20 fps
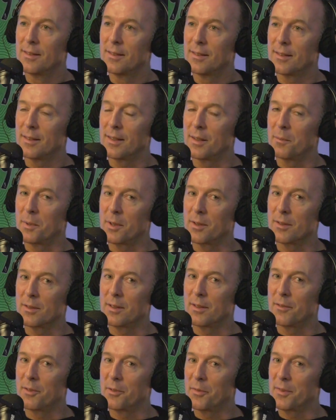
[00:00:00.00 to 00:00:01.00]
Yeah, because
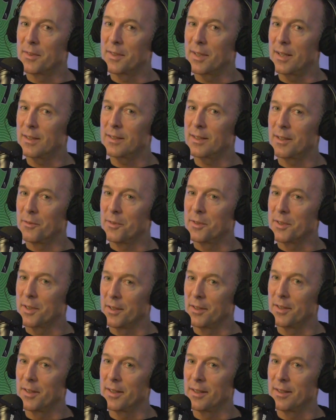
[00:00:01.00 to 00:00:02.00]
they have a fantastic
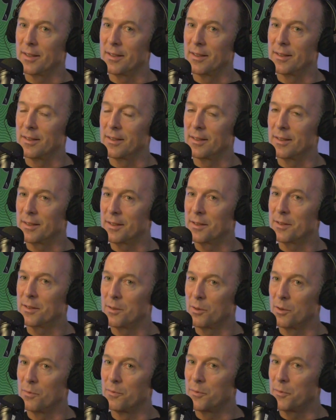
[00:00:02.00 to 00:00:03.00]
facility here.
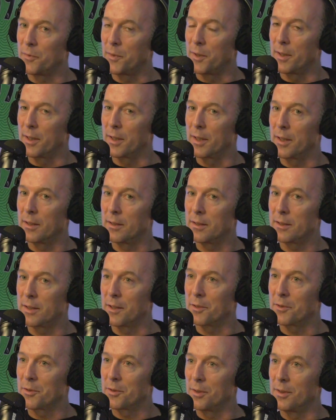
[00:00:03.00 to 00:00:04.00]
It's very
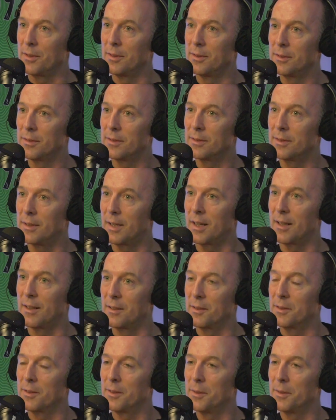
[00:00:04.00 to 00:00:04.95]
central Ireland.